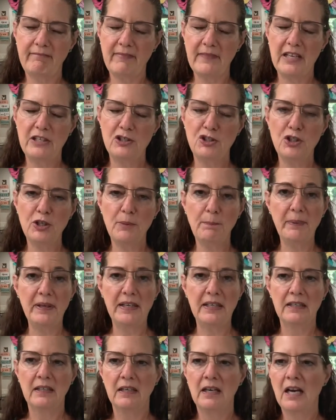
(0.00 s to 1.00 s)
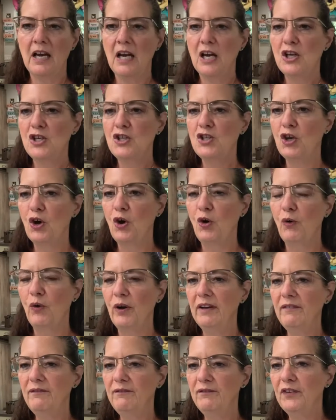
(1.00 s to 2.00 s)
shipping. So
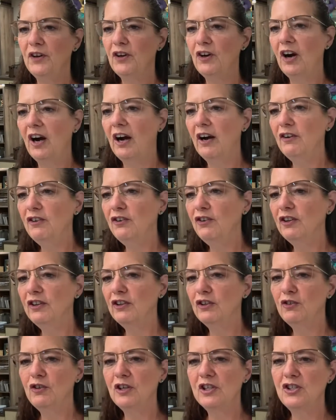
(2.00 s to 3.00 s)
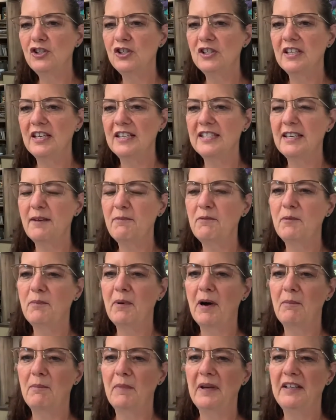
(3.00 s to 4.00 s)
if there are no other questions except
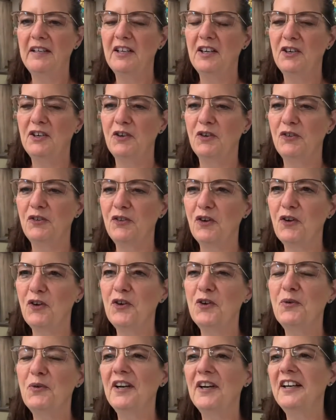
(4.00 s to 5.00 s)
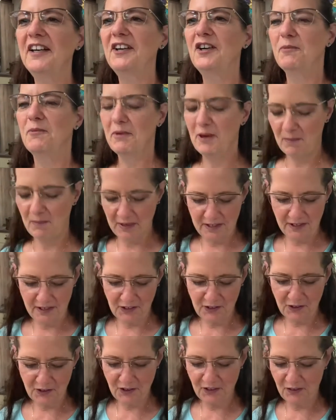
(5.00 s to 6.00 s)
about my knuckle, so you want to hear about my
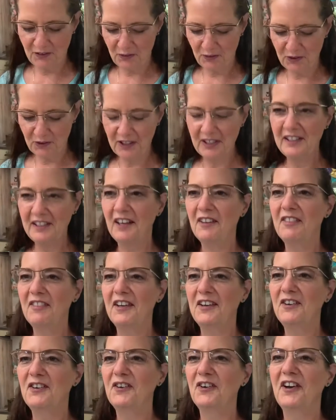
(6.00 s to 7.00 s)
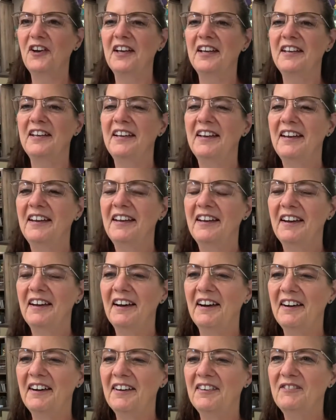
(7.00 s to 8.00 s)
knuckle, it's really nothing great.
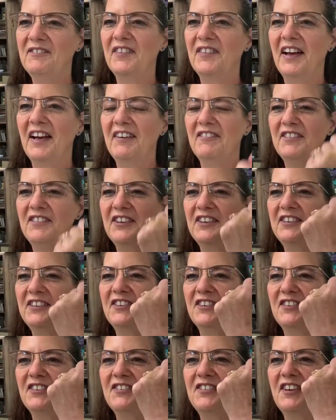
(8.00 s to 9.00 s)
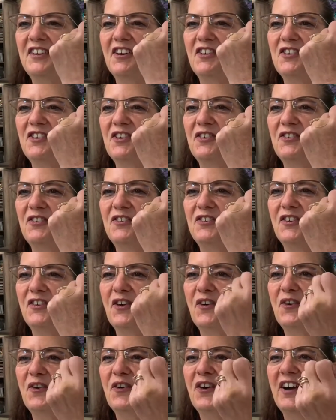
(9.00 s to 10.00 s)
I'm going to just tell you.
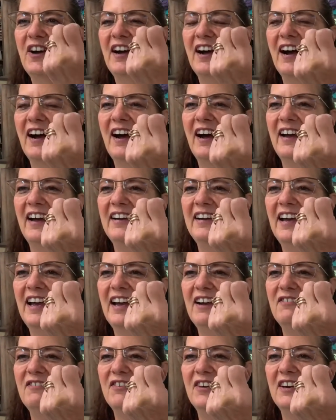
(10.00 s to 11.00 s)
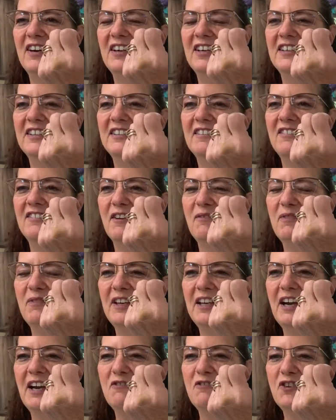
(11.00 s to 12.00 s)
So I have
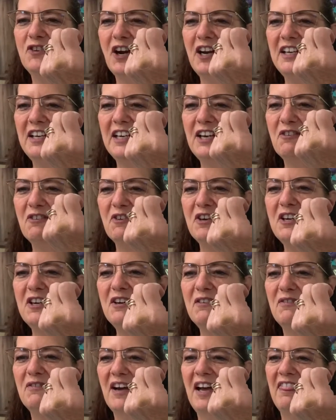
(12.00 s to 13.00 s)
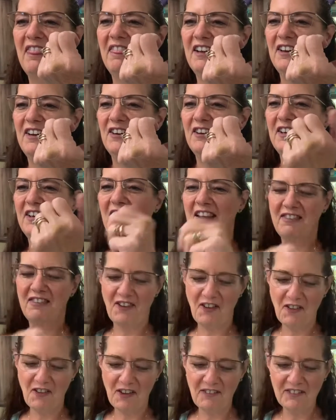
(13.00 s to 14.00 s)
something I'm trying to get rid of on there, and that's
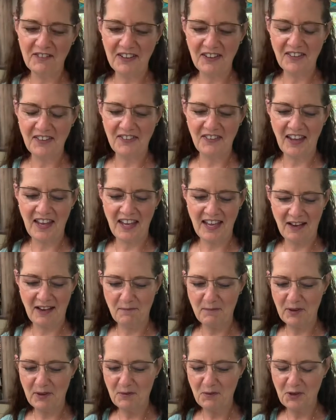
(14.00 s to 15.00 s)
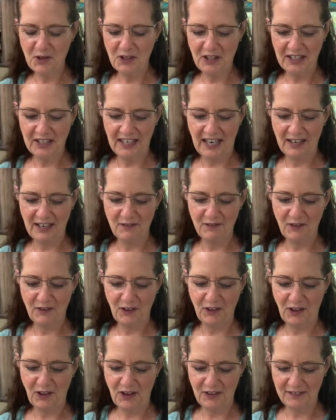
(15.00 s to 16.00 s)
all I'm going to say. I've been working on it for a
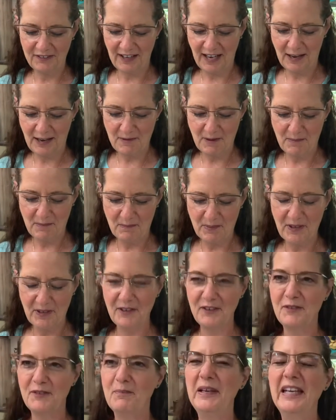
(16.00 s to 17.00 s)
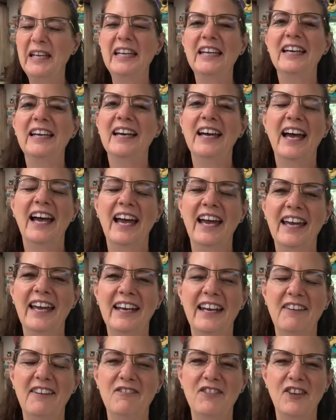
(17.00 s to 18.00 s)
long time. It bugs me, and
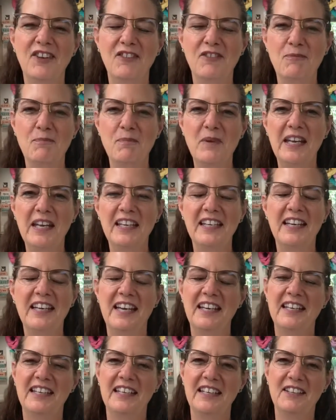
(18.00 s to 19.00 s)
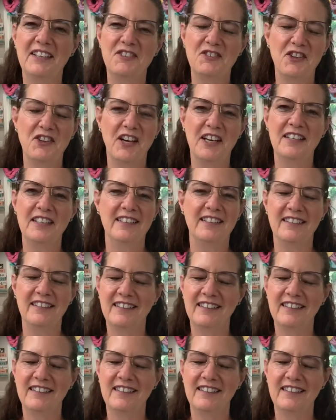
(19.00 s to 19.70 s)
I'm just medicating it and trying to